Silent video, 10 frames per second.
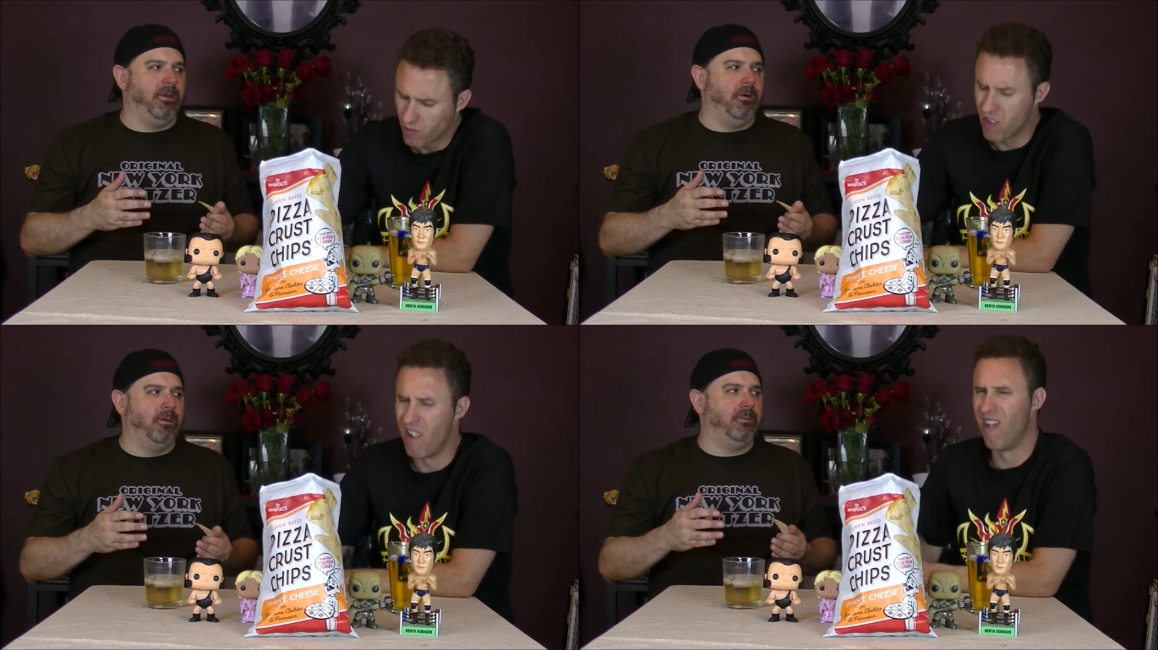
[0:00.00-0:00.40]

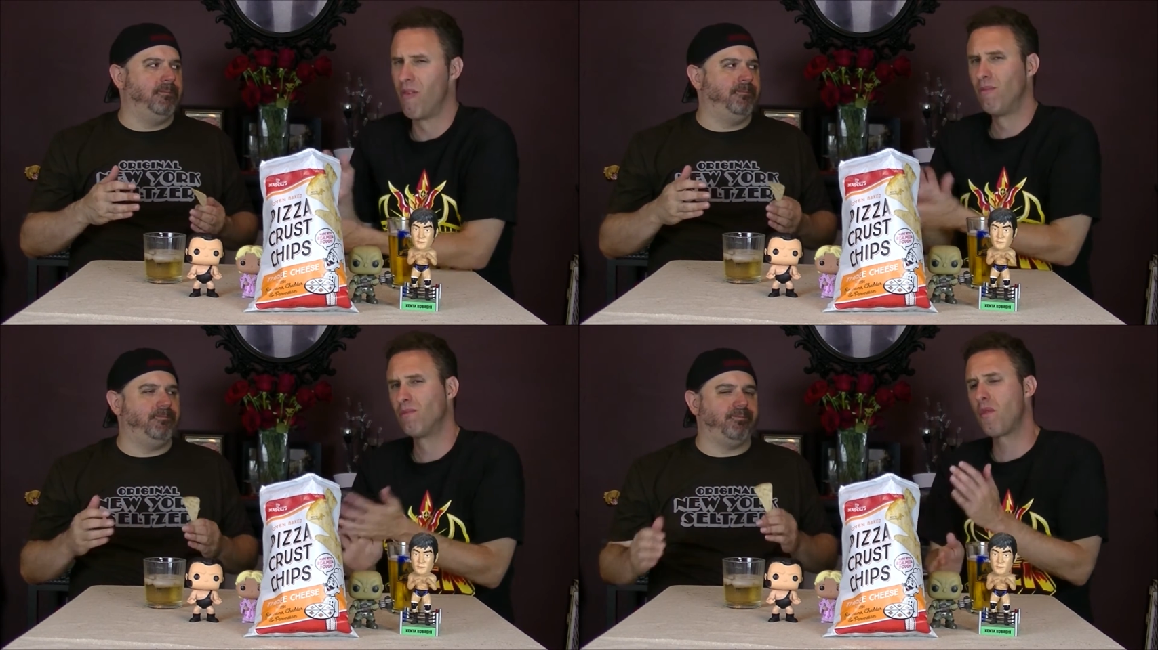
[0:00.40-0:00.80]
Speaker 1: know. Yeah.
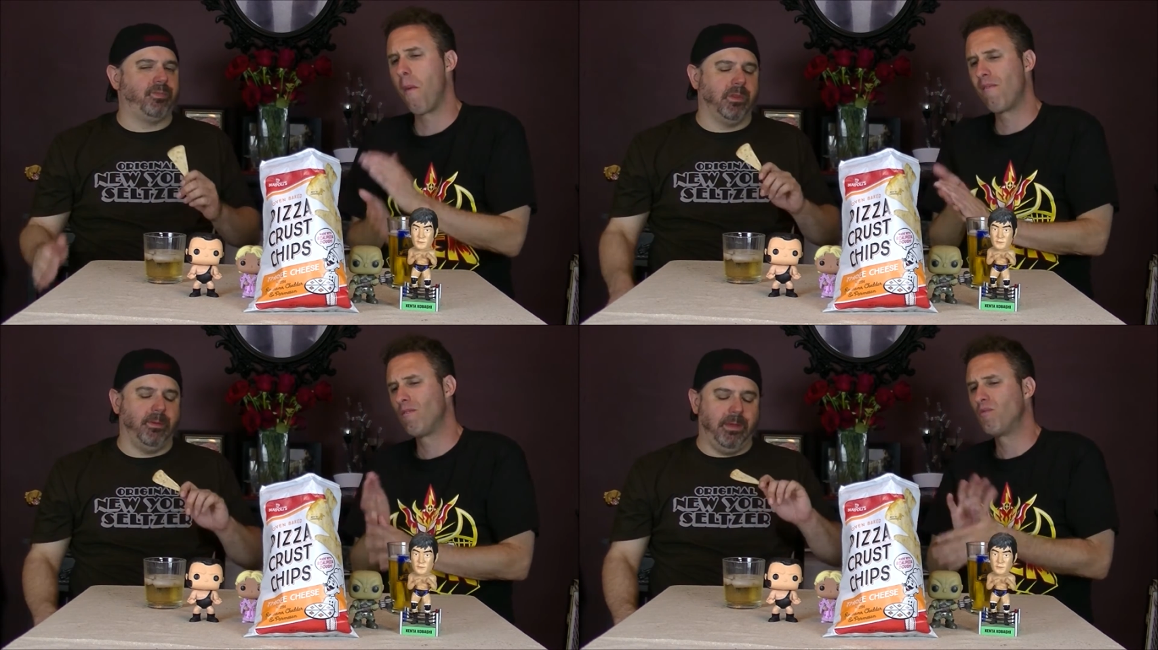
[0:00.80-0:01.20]

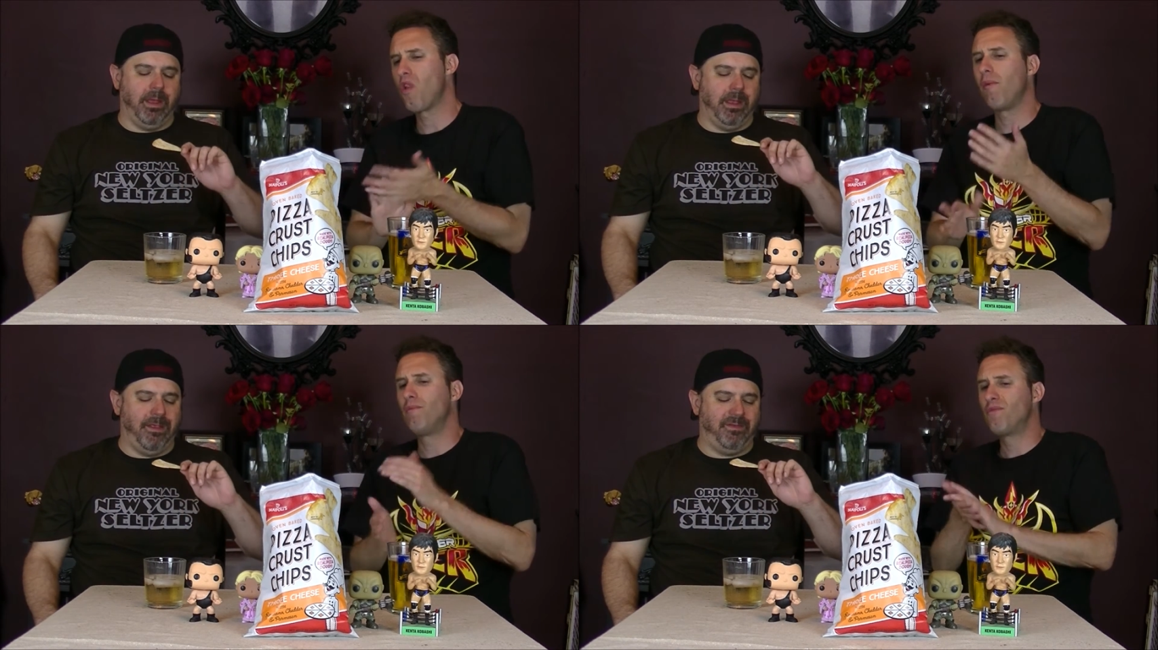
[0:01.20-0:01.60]
Well,
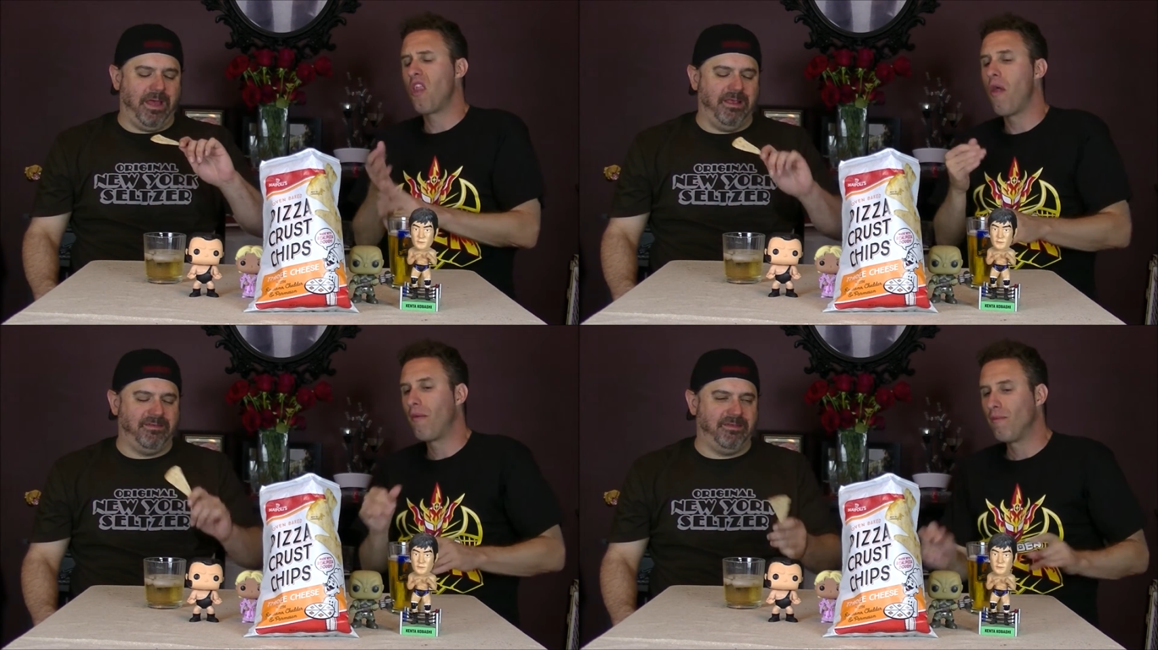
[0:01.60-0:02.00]
as,
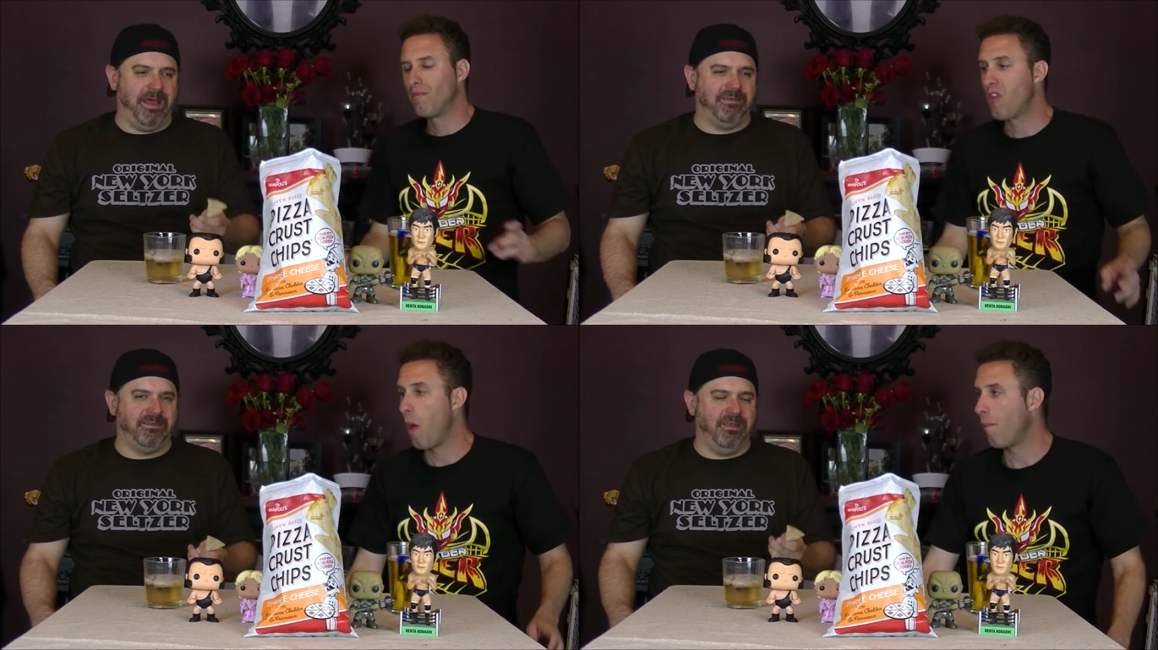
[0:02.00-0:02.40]
as
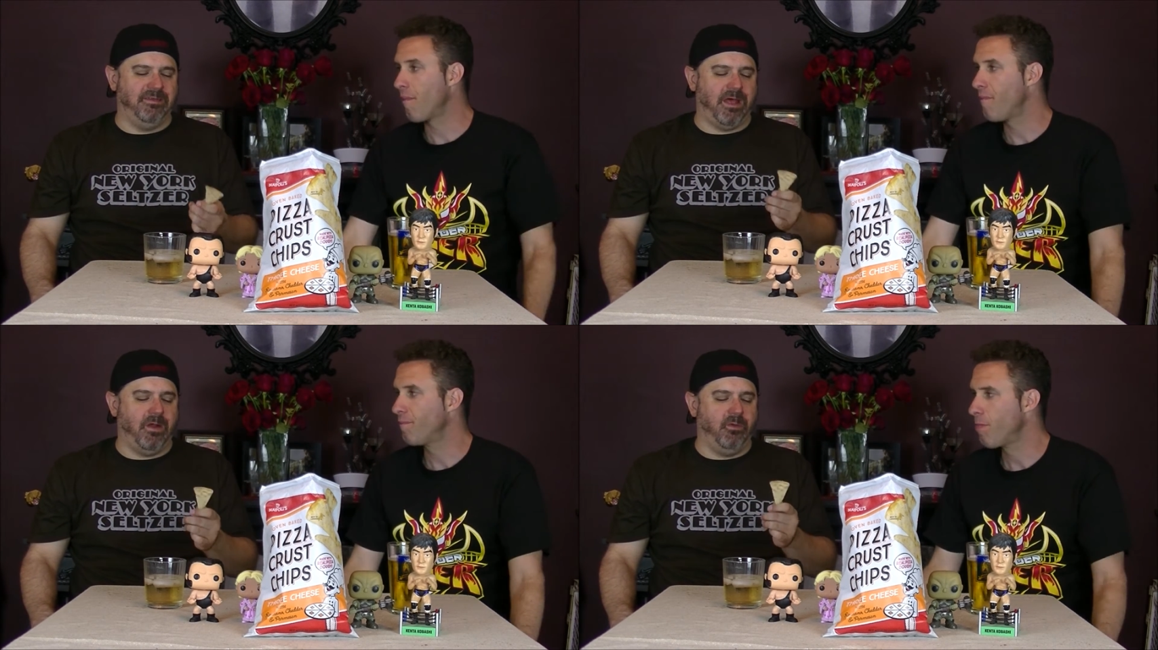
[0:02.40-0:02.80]
as it is,
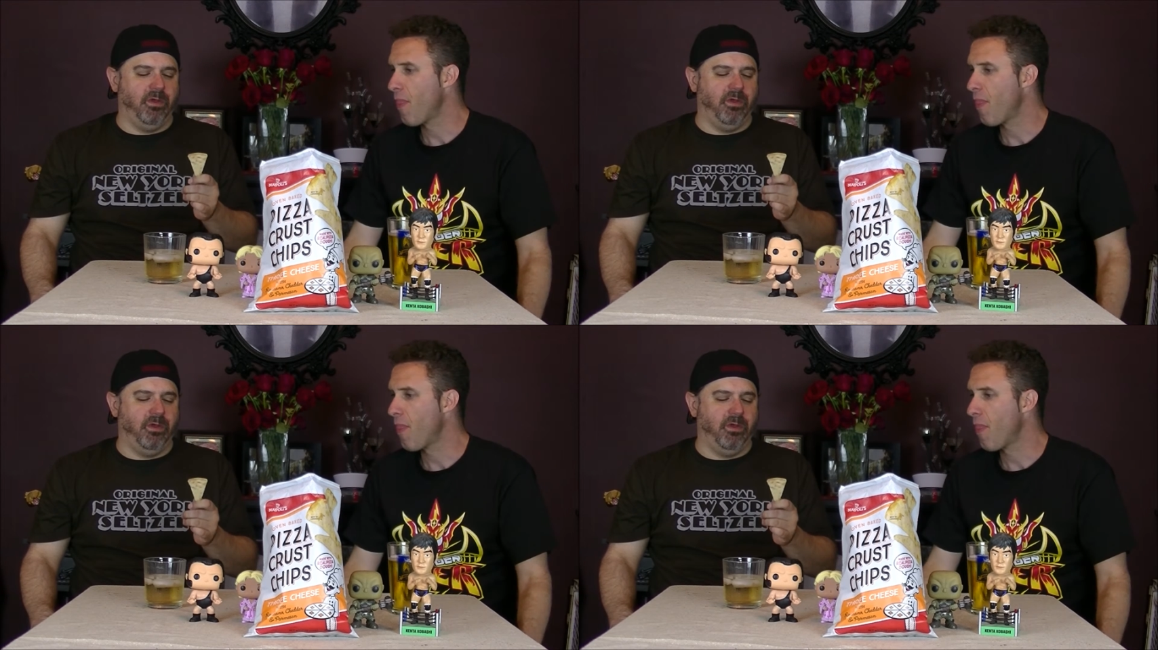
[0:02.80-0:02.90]
I don't